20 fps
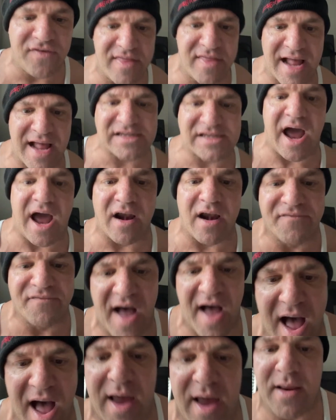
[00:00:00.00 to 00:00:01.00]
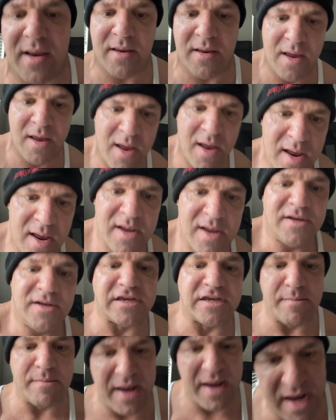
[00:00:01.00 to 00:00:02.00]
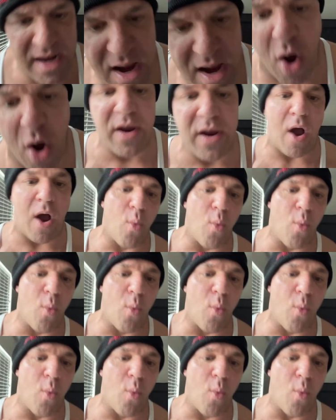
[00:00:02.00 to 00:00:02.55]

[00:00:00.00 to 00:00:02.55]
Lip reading: That's kind of odd to me. Oh yeah,